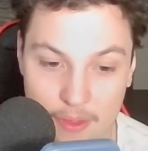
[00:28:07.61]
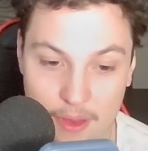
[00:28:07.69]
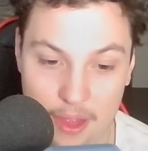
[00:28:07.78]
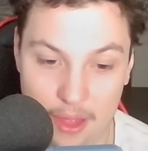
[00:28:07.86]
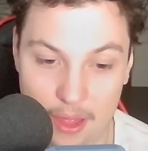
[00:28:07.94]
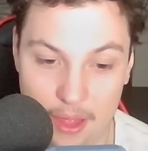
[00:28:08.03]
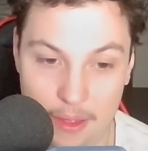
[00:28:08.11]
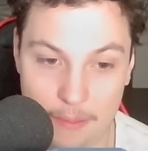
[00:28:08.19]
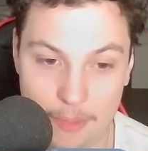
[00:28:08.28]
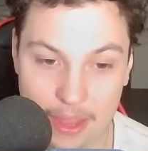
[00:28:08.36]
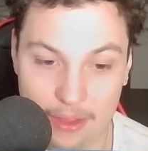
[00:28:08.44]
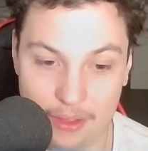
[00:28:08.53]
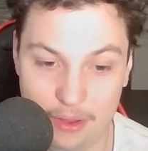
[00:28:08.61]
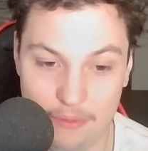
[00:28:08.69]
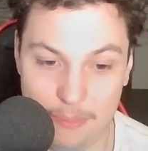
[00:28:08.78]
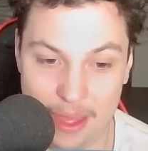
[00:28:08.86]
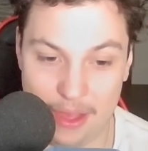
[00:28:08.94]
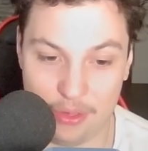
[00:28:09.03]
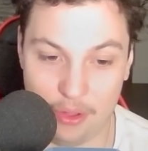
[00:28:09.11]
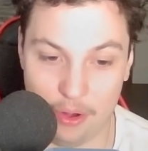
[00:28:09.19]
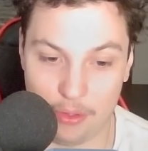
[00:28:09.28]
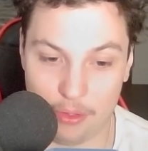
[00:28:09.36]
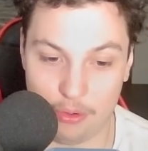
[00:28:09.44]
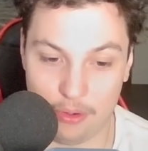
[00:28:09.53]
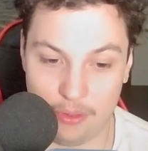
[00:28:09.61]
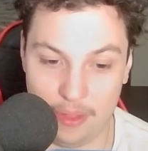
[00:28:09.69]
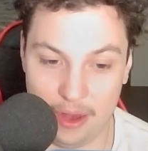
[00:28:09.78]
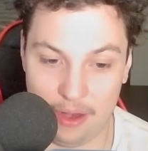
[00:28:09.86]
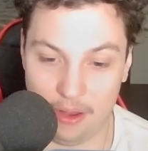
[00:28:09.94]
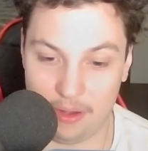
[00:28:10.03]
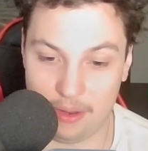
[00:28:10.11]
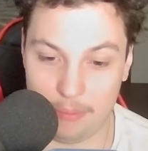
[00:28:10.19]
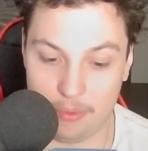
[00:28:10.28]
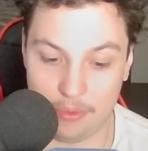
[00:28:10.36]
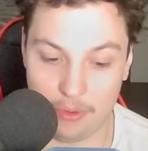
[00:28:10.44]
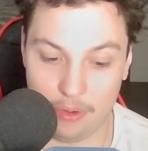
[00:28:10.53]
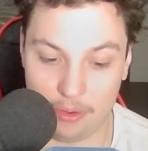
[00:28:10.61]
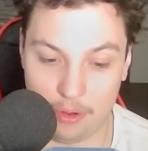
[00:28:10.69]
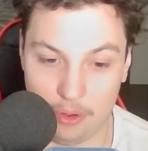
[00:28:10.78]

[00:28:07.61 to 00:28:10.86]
I could have Magic Archered there on the Berserker,